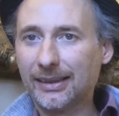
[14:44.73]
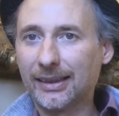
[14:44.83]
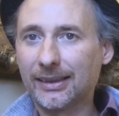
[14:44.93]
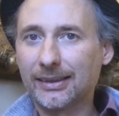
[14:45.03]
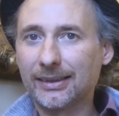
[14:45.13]

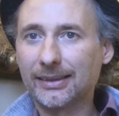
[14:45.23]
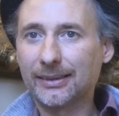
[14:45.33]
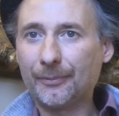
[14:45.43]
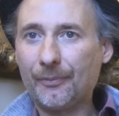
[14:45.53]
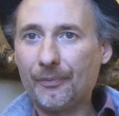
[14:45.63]

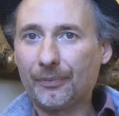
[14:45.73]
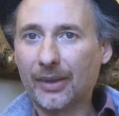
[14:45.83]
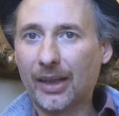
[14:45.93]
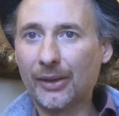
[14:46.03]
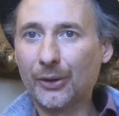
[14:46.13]

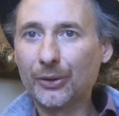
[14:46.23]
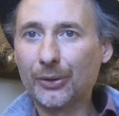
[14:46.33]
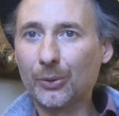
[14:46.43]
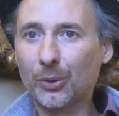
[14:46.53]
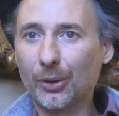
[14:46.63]
I
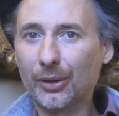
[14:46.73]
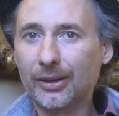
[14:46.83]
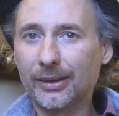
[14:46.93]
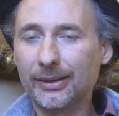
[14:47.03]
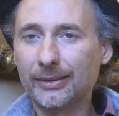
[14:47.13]
used to
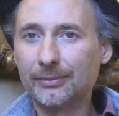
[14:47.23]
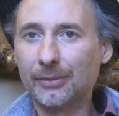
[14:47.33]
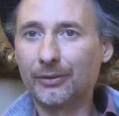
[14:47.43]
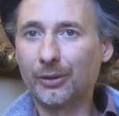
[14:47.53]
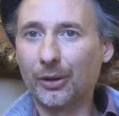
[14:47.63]
work
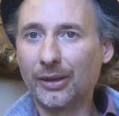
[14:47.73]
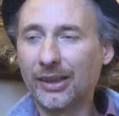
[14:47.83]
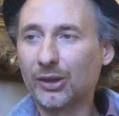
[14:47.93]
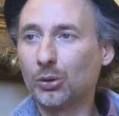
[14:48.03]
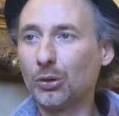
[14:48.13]
before
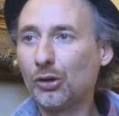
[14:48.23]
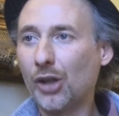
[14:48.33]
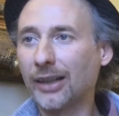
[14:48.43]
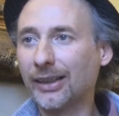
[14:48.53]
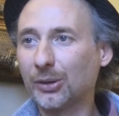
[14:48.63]
as a school
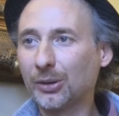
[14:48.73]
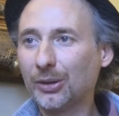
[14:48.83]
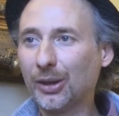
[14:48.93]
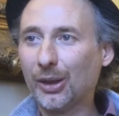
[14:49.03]
janitor,